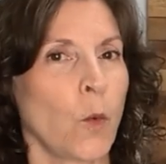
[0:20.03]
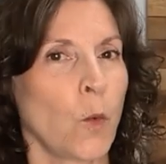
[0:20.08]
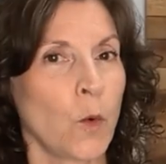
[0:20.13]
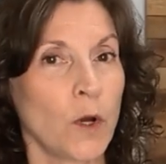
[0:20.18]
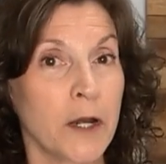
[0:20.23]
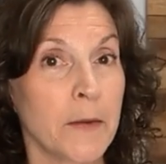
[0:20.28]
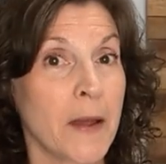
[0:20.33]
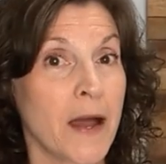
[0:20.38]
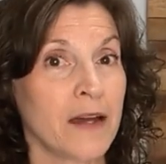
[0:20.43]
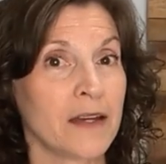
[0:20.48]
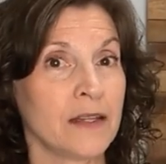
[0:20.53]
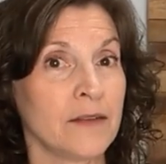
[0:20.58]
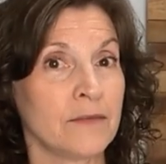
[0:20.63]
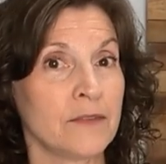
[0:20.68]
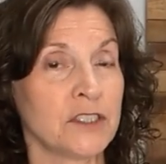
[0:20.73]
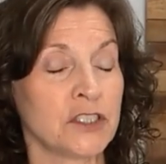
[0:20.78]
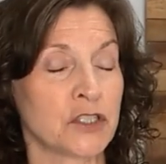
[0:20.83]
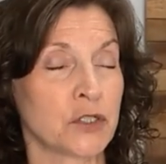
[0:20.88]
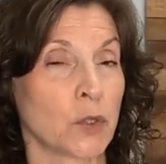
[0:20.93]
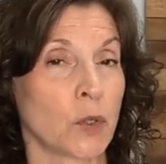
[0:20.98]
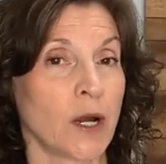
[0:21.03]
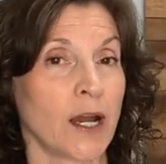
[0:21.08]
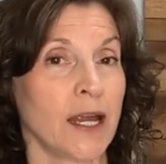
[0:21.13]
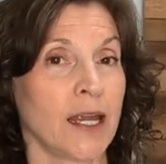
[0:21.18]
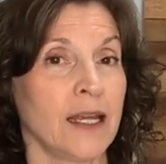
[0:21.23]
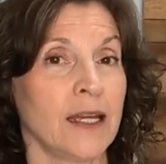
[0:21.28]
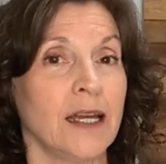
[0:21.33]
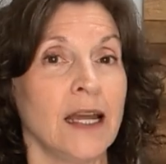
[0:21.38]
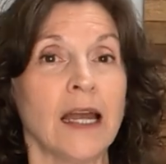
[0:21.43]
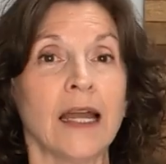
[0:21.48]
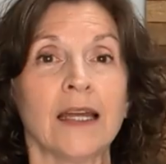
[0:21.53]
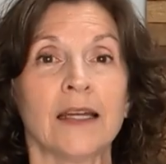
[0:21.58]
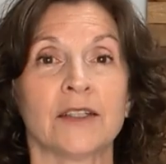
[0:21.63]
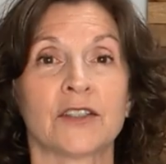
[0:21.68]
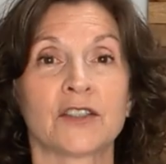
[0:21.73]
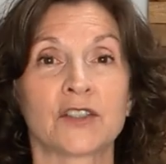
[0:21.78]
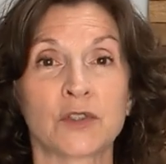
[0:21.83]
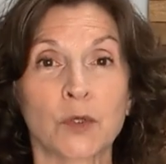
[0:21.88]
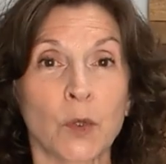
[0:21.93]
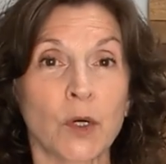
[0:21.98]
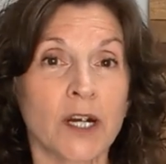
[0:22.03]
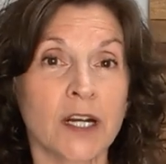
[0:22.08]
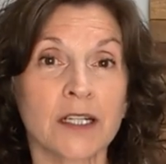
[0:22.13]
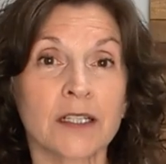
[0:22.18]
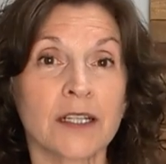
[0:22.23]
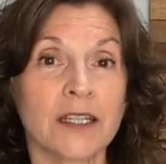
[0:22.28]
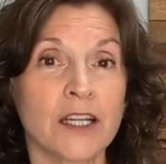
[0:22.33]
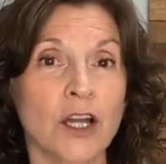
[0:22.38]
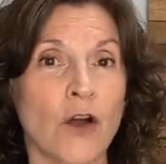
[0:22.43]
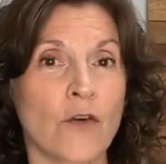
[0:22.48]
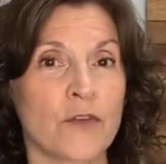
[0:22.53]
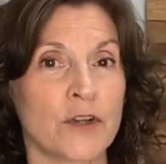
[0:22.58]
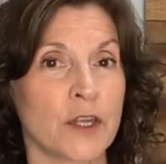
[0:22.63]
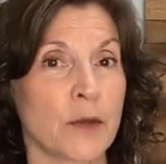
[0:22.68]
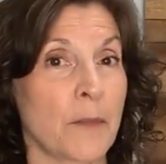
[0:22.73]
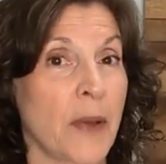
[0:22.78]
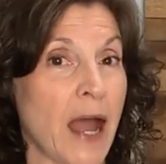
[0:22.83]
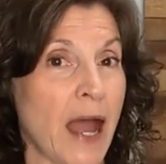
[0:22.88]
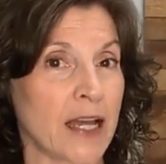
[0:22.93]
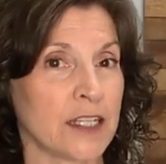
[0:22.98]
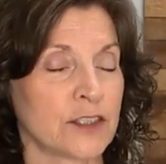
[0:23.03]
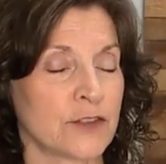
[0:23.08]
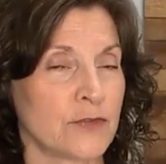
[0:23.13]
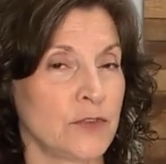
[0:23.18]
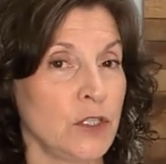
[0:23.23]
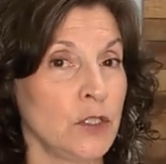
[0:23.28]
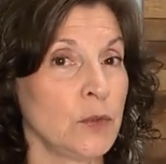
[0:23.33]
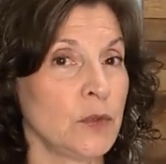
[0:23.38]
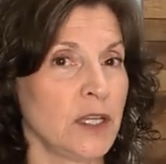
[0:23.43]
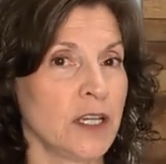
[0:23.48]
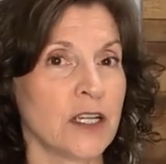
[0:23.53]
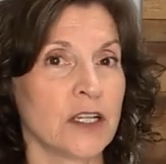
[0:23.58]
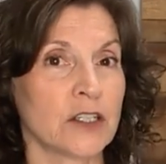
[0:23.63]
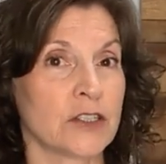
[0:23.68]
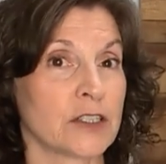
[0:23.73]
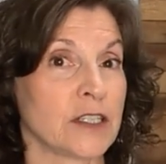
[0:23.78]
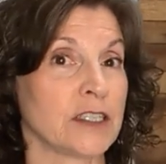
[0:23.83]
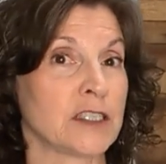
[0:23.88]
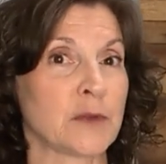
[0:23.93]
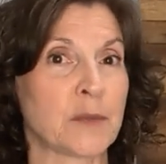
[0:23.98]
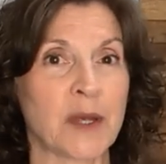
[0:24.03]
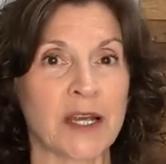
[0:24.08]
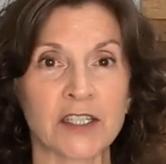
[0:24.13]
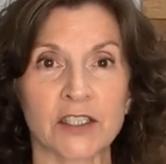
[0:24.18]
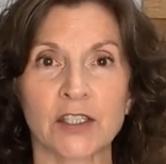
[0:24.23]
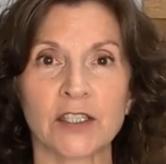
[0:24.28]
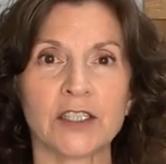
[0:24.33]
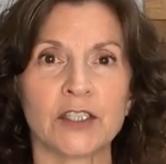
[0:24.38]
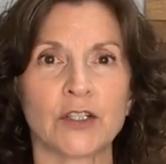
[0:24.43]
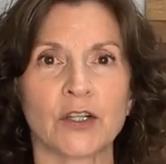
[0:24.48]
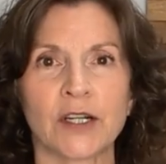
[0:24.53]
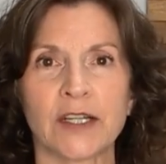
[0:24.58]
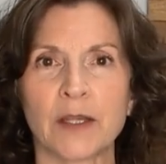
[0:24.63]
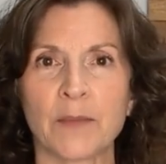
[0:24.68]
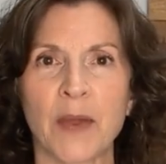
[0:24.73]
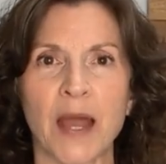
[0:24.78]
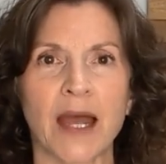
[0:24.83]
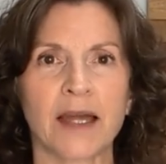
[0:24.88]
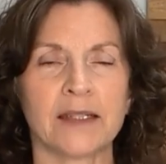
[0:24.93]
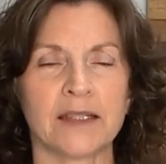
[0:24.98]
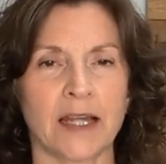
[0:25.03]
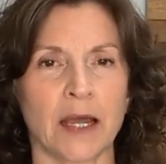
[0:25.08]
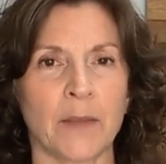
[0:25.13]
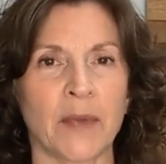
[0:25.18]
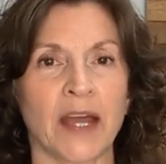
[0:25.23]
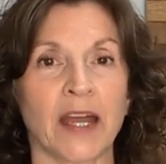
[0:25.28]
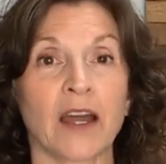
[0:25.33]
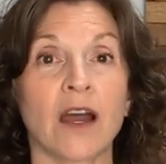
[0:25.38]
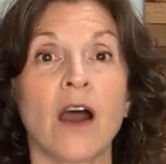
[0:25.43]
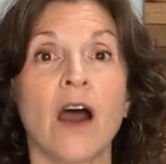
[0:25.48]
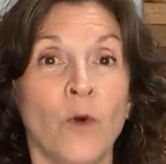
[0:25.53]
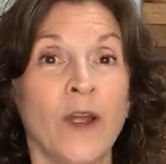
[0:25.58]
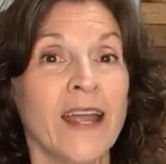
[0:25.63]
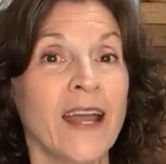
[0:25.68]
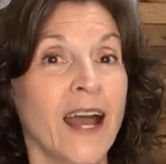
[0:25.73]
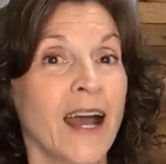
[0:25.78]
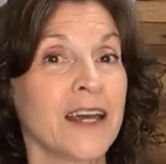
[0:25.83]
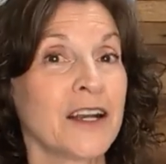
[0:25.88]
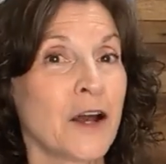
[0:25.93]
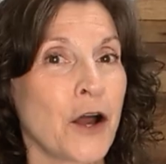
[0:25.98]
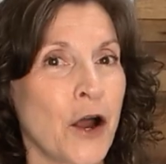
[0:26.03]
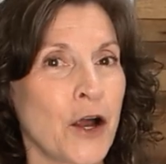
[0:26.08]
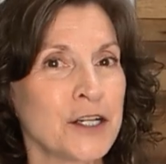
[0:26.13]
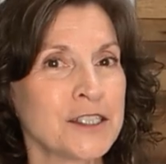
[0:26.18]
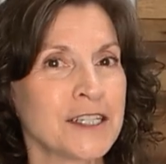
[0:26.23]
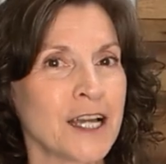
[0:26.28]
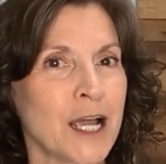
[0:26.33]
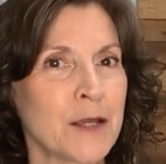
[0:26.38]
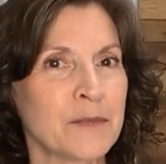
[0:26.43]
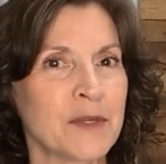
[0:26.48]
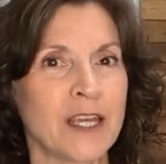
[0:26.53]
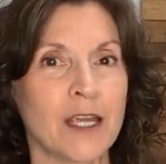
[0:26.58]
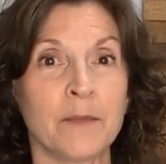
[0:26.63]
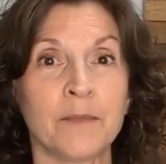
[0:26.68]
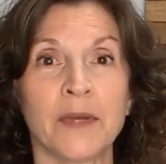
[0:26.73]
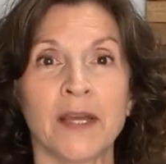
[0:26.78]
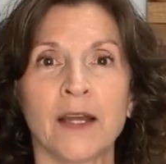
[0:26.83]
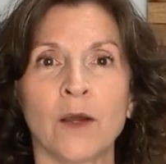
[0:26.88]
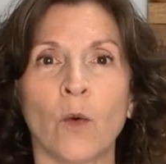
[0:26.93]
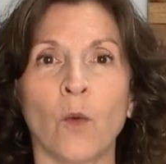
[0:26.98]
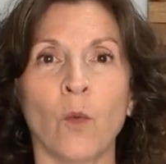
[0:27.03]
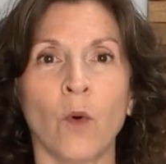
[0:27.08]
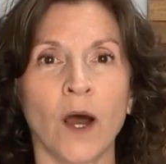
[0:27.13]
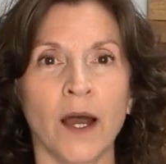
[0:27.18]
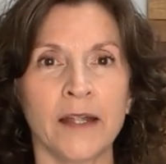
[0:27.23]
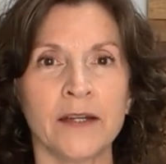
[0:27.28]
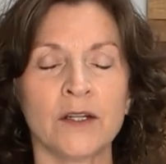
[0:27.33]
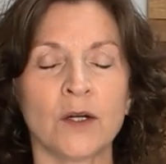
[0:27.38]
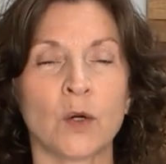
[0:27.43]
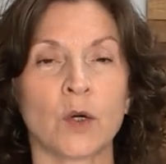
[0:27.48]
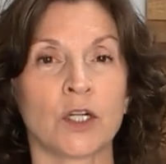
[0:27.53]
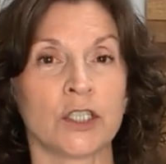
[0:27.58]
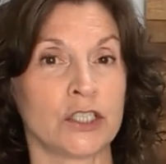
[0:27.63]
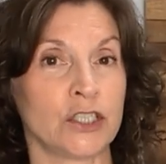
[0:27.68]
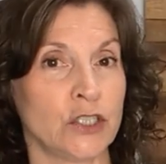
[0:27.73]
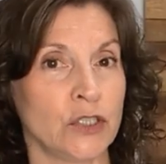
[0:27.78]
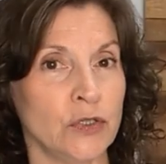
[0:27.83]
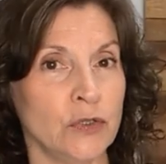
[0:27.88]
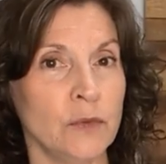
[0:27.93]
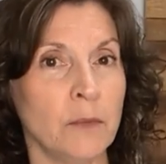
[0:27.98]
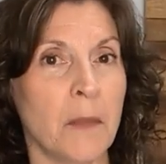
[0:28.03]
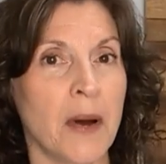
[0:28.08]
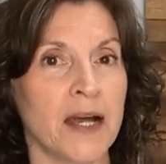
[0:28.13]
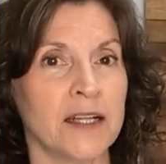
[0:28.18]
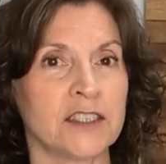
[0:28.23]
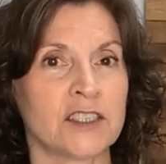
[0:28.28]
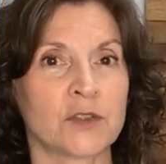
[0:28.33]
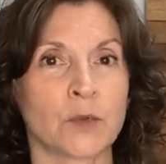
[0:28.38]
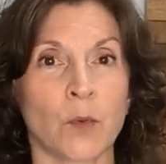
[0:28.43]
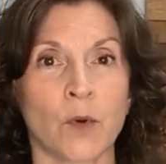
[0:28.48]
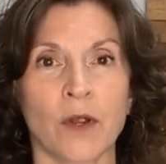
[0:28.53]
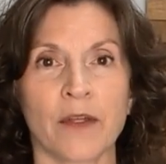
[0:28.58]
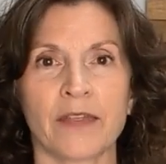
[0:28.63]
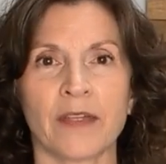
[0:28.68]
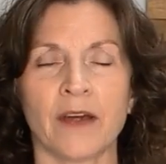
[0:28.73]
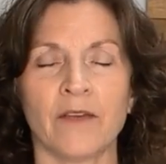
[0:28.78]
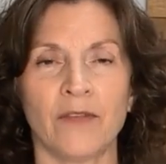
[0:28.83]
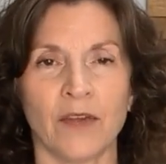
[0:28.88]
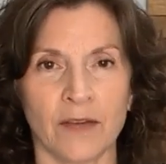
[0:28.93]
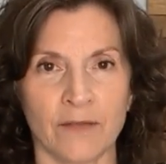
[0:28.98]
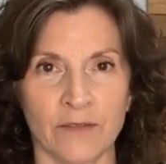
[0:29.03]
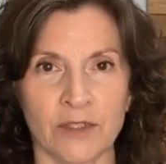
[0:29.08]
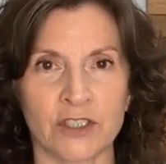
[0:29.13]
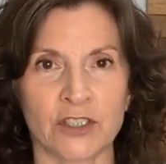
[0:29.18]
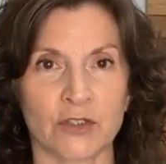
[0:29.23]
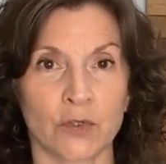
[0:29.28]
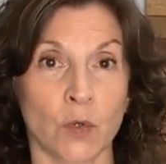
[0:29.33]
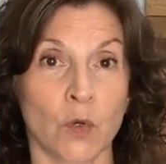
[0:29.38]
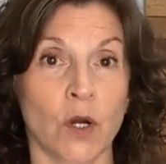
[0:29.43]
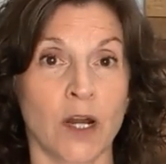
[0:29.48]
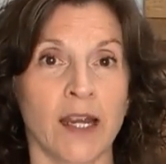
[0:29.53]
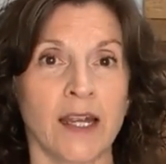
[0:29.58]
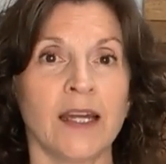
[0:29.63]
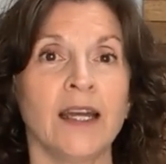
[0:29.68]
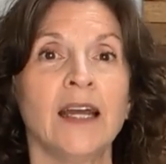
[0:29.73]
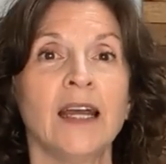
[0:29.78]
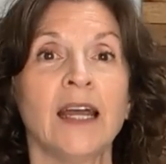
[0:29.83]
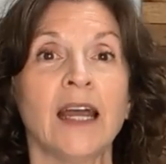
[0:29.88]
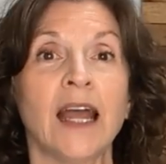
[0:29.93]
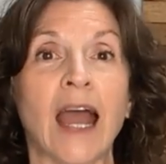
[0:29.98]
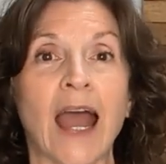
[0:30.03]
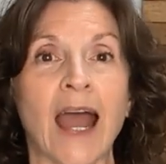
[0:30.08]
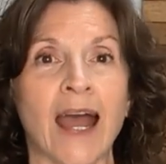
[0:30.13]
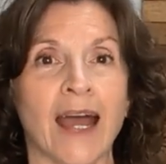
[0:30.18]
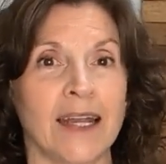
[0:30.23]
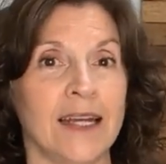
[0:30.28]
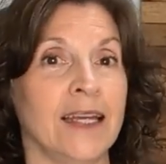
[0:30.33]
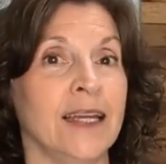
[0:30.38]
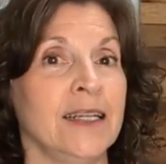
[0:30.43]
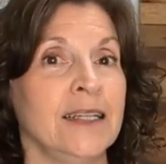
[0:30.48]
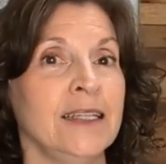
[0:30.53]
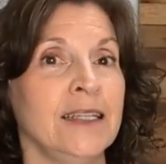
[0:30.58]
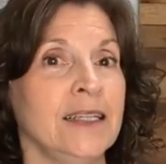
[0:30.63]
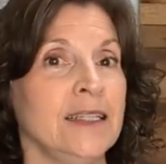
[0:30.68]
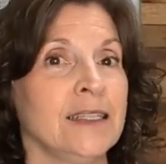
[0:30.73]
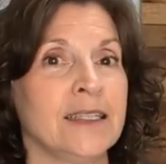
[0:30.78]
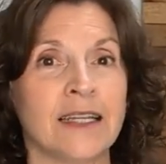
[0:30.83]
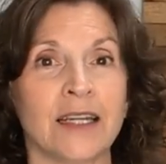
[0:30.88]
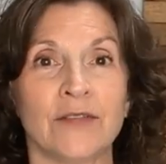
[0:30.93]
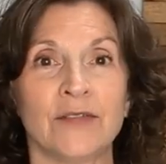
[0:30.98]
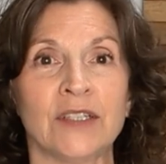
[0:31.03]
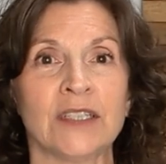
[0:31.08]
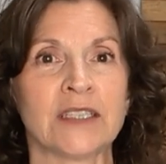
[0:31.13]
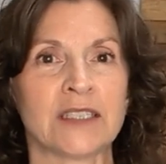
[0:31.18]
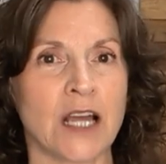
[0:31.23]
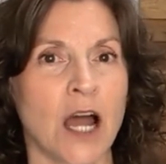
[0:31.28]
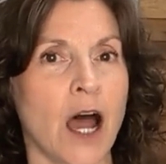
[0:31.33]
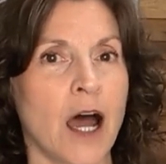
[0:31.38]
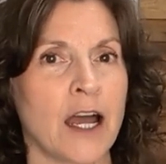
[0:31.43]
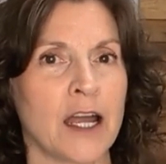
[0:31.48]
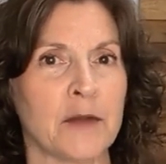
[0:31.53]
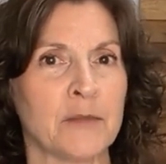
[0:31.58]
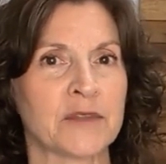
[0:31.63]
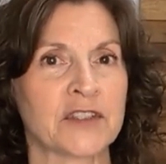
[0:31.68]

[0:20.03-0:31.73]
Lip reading: What about inventory? Historically, over the past few years, especially during the pandemic, we had a hard time keeping 1 or 2 months worth of inventory at any given time.